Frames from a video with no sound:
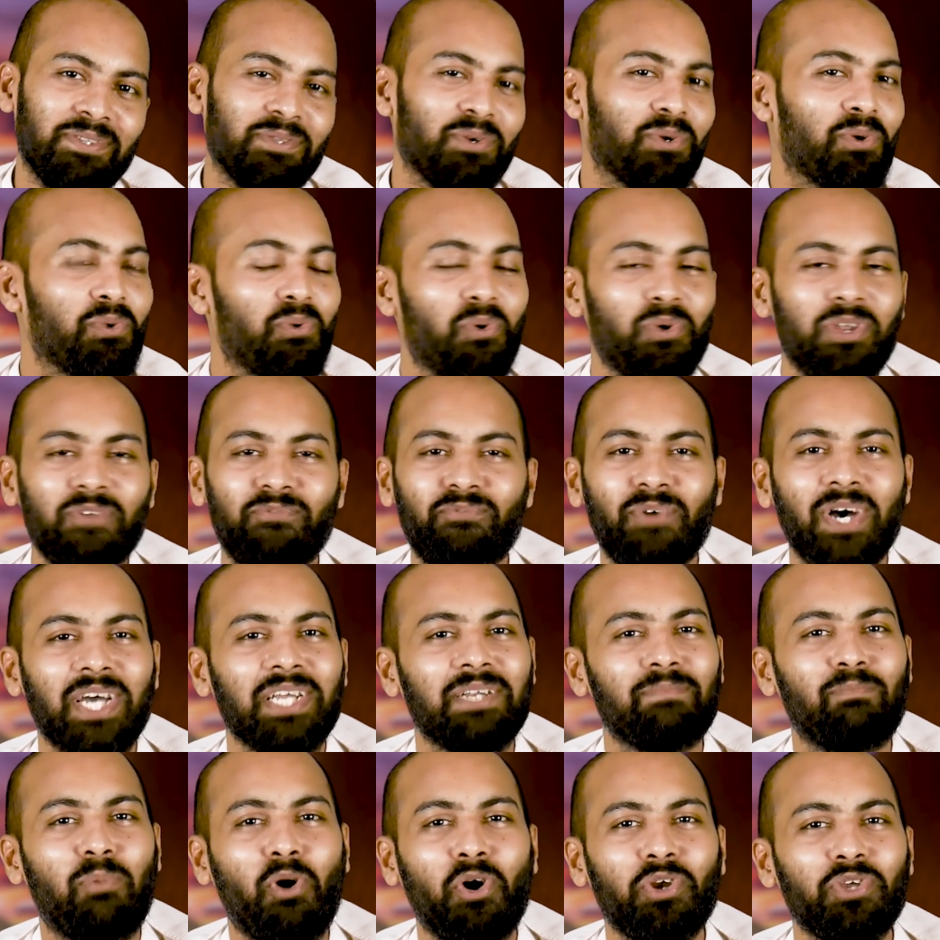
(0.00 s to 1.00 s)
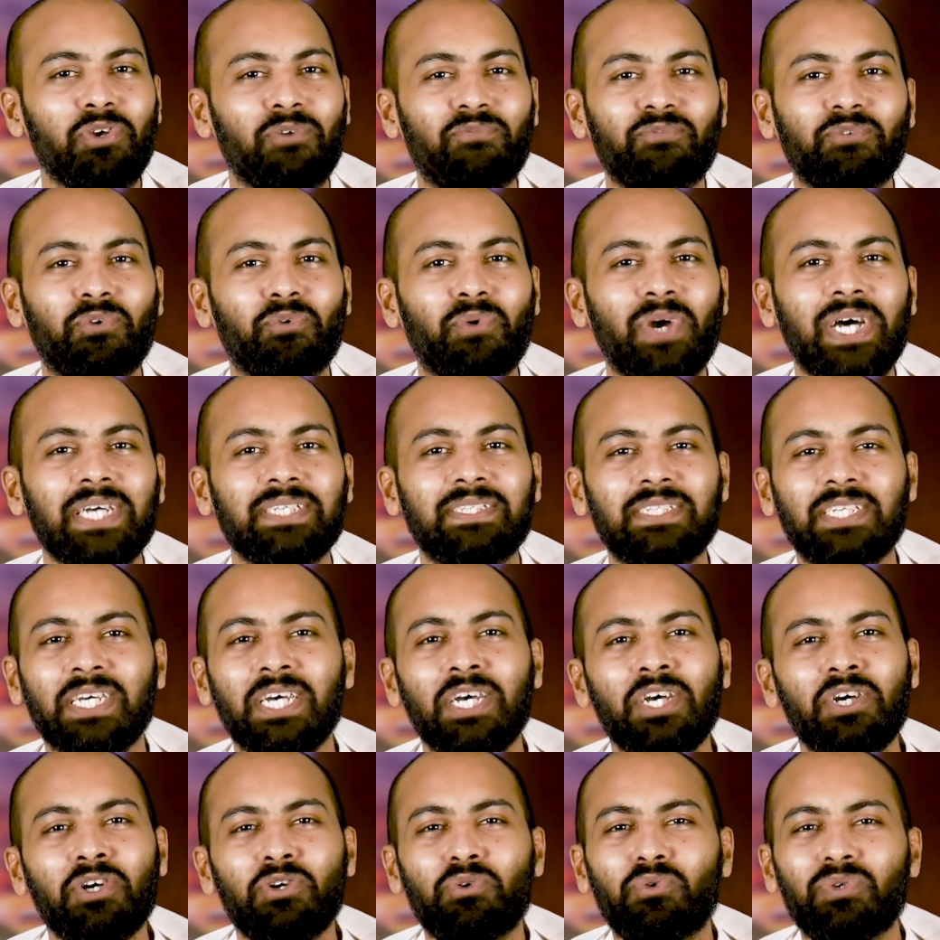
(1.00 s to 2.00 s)
The glorified body of Christ
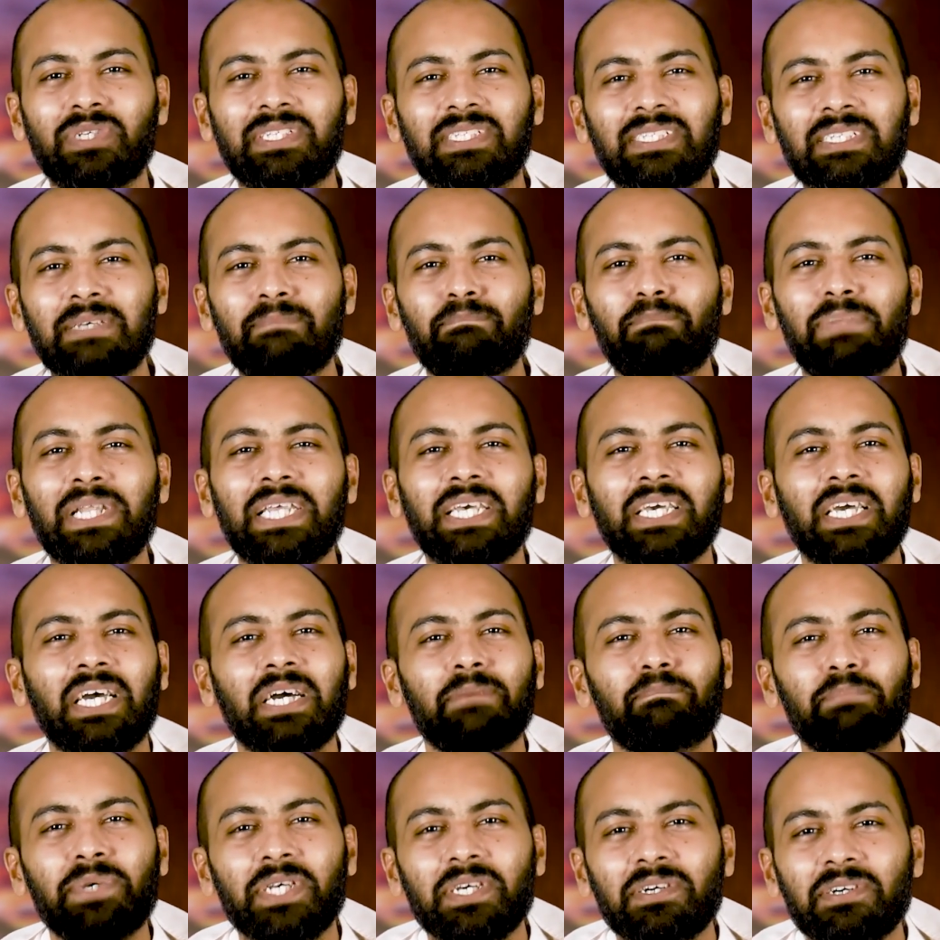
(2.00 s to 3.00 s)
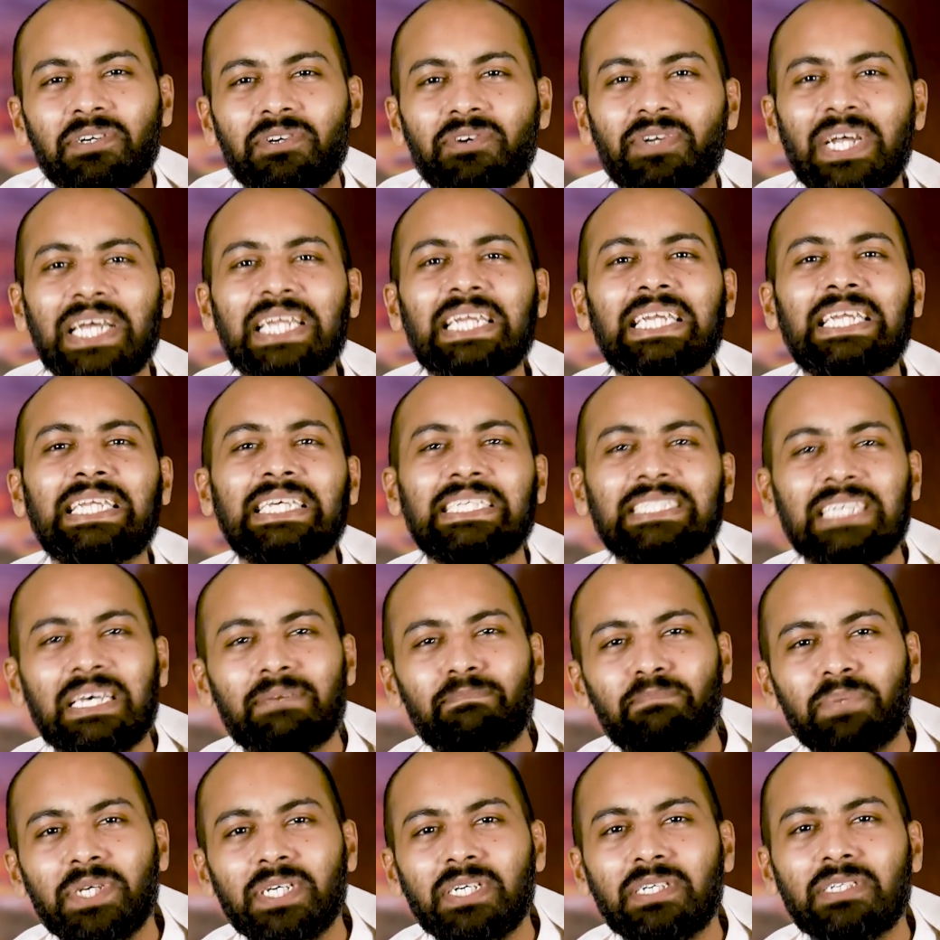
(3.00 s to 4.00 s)
could simply appear and
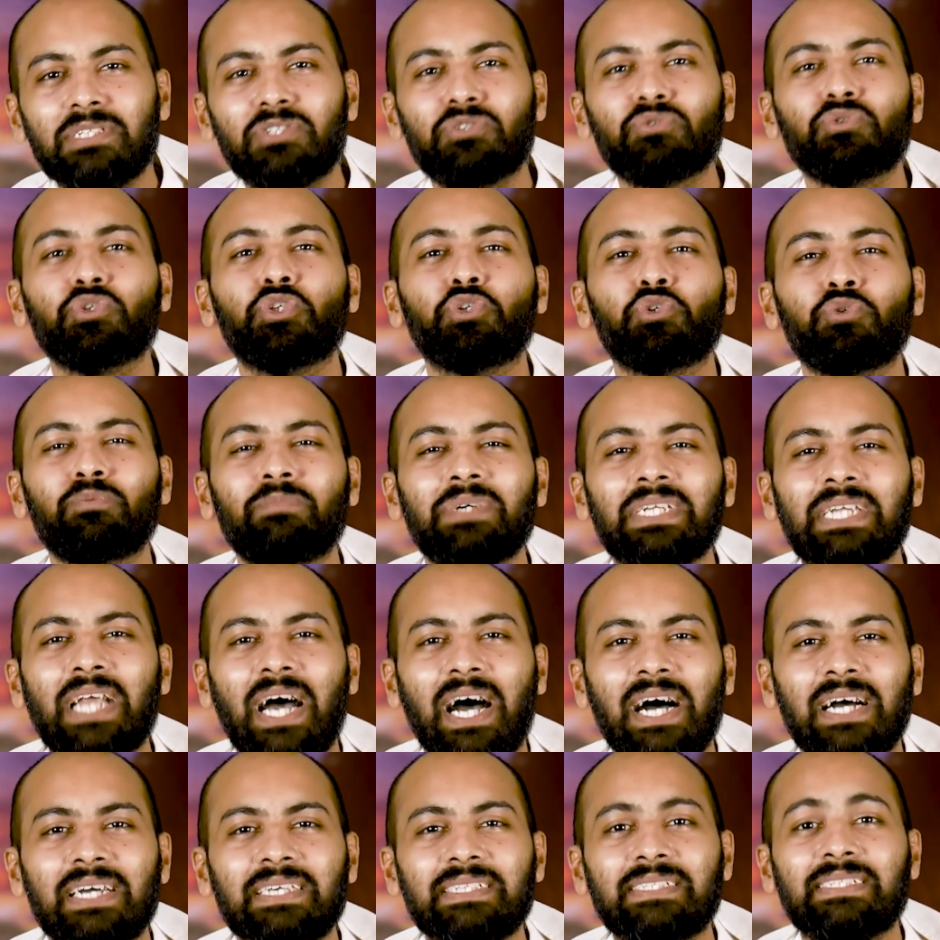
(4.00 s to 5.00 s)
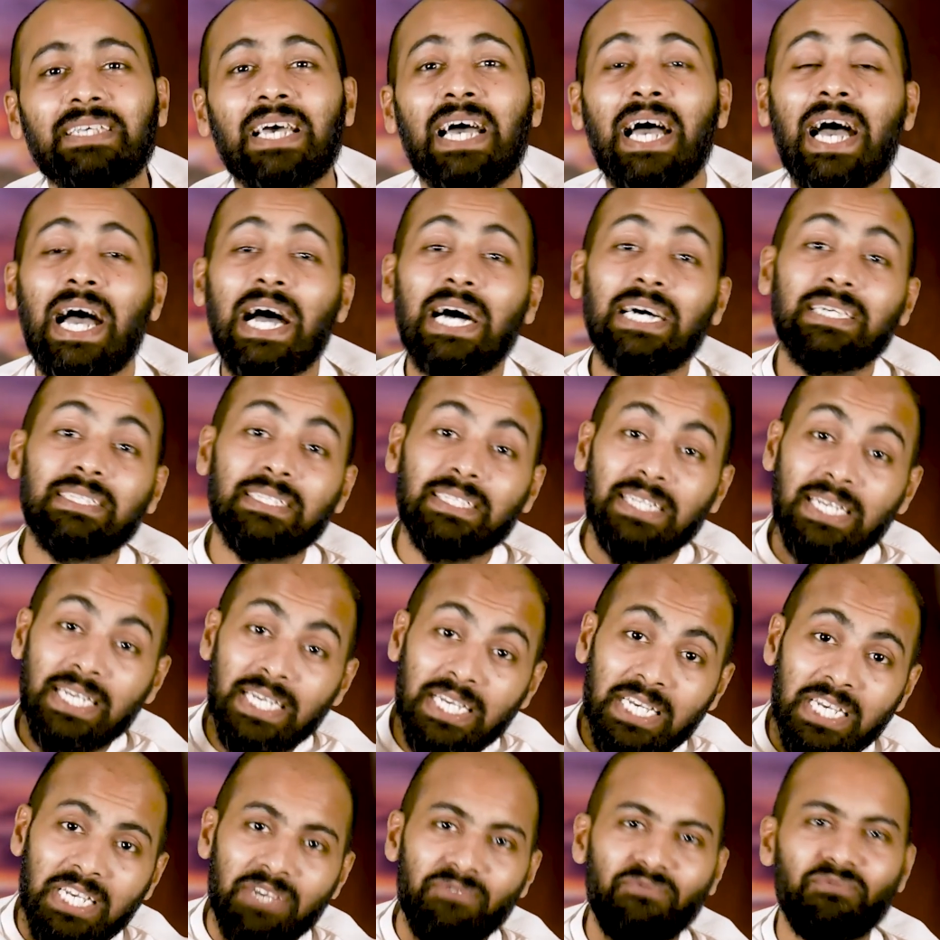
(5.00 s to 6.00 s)
disappear to human eyes as
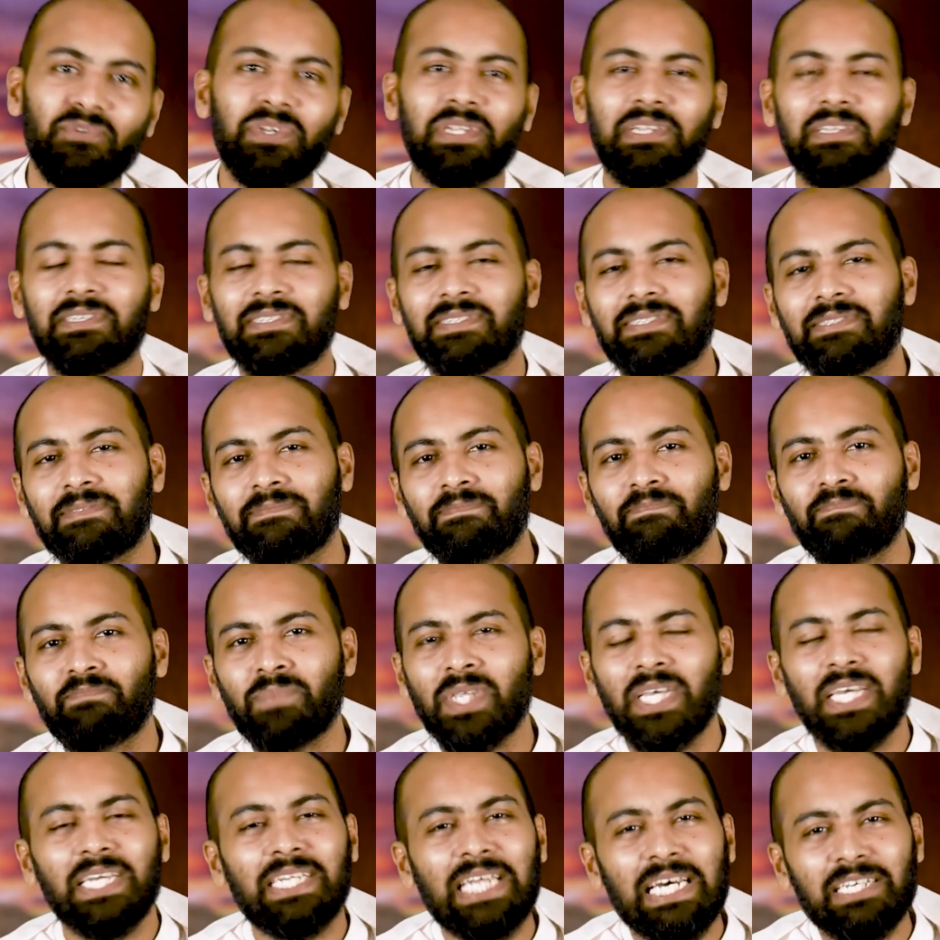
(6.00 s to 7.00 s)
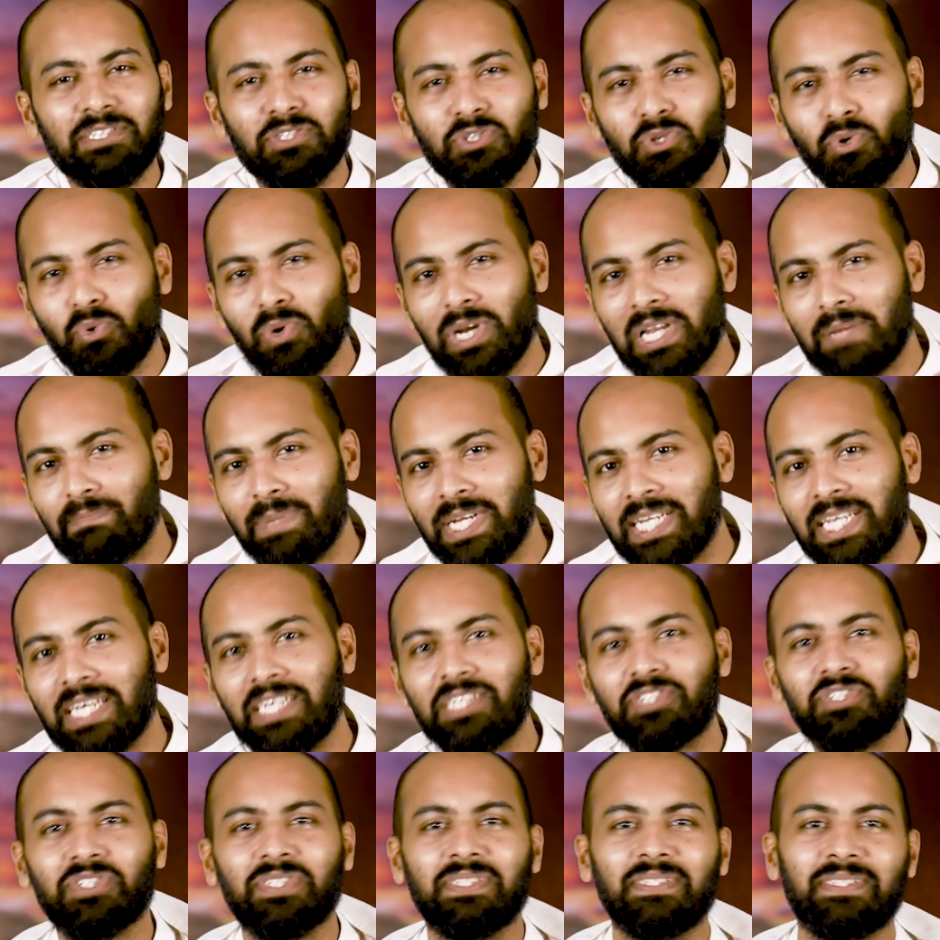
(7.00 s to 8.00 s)
he wills. It has no
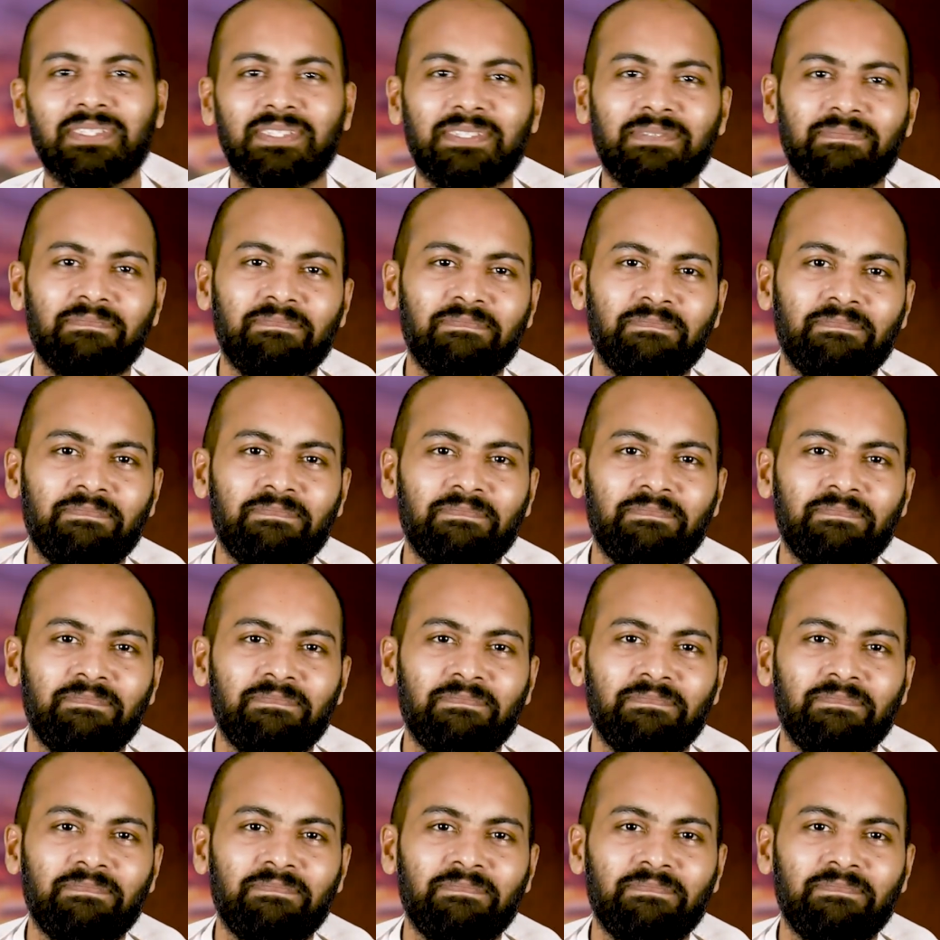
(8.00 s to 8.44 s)
limitations.